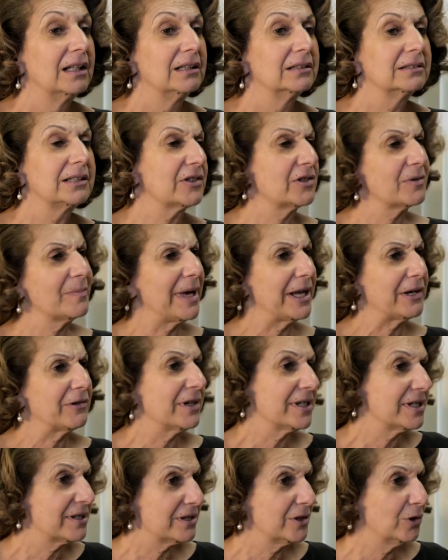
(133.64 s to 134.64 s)
Doesn't matter, I
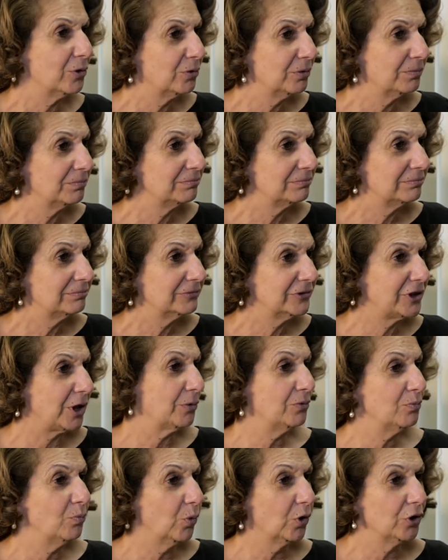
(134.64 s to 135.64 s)
still
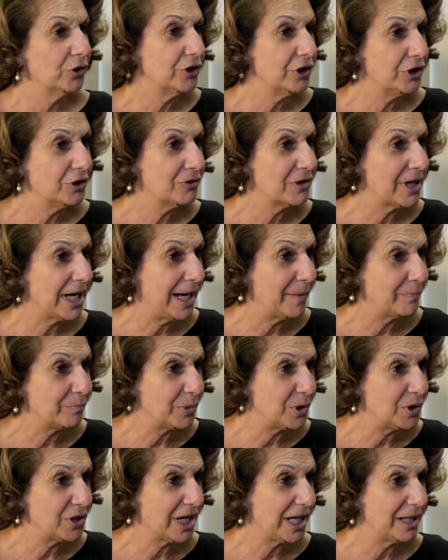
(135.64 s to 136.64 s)
don't want you to
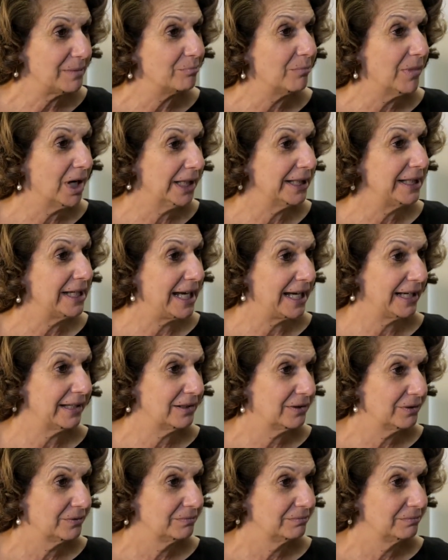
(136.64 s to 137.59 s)
amputate my leg.